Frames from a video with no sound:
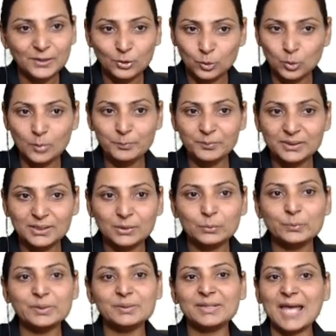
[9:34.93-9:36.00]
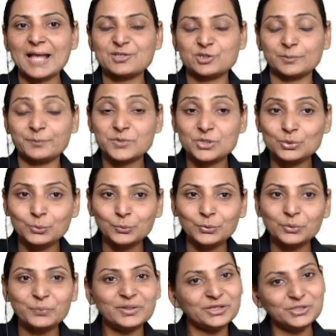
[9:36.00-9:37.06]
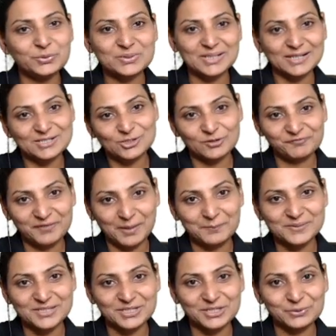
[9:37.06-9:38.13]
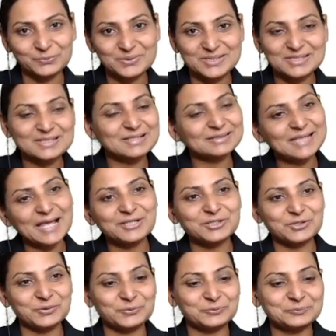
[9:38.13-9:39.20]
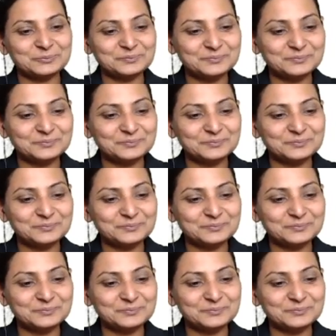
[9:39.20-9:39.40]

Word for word: Hope we catch up soon with new sets of M C Qs. Thank you.